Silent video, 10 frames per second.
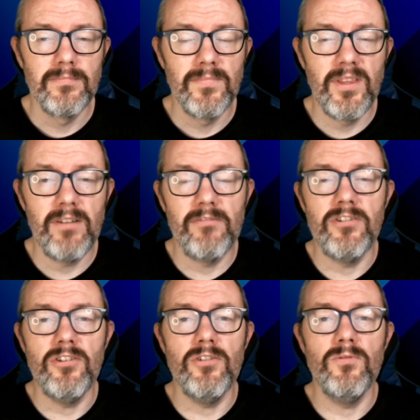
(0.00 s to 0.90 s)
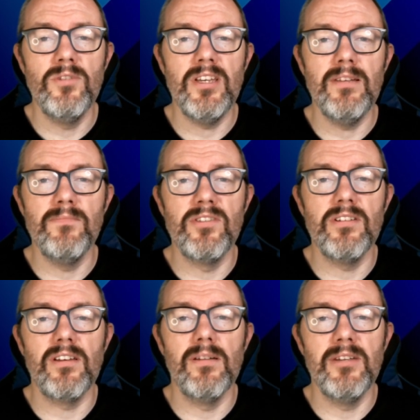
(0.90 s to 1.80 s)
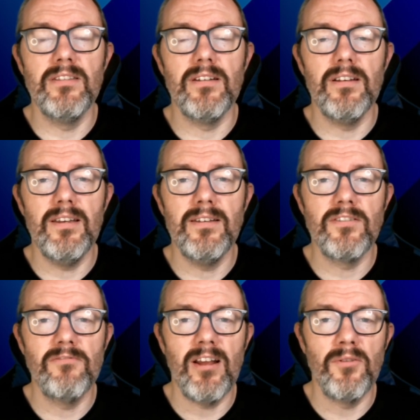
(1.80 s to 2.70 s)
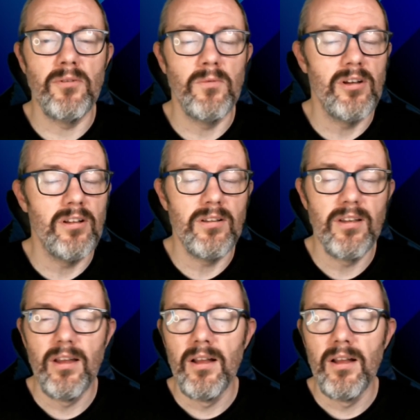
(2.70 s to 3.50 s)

There are new teams that come into leagues around the world